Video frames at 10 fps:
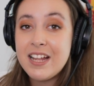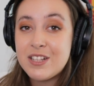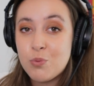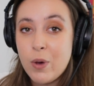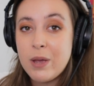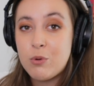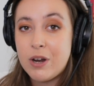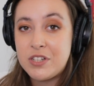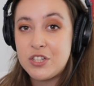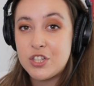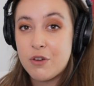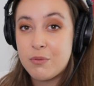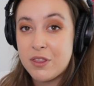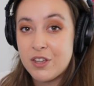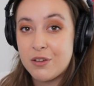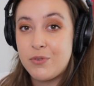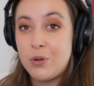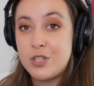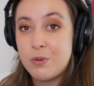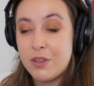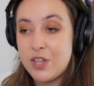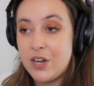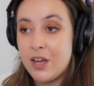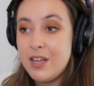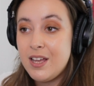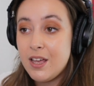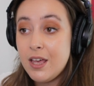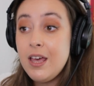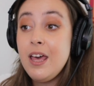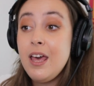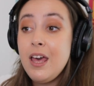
it's way more evident to go from a thicker fold to a thinner. E.